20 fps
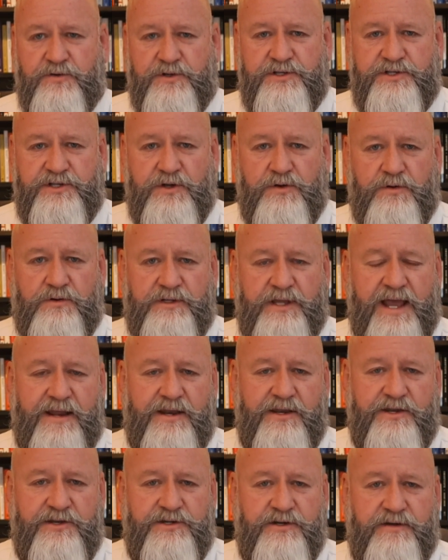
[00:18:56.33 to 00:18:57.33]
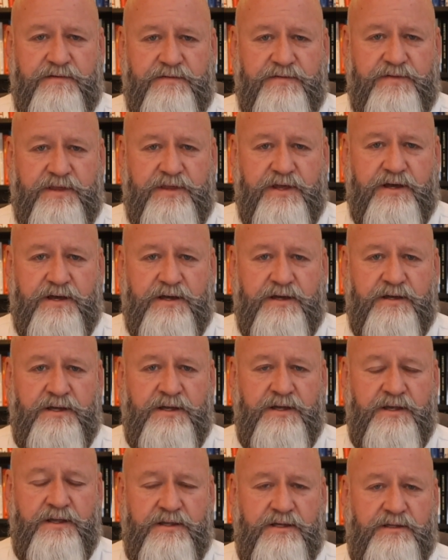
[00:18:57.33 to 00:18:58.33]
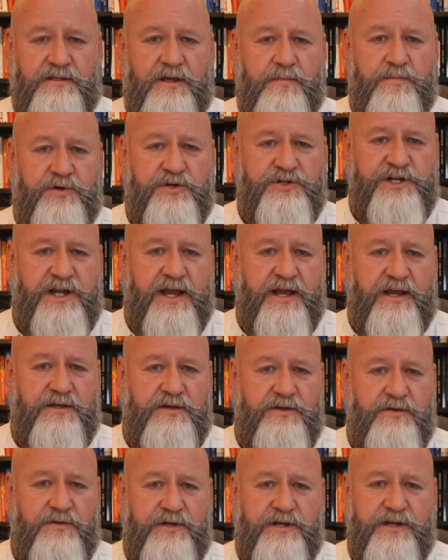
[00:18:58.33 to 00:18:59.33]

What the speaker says: It's the old adage of the lumberjack who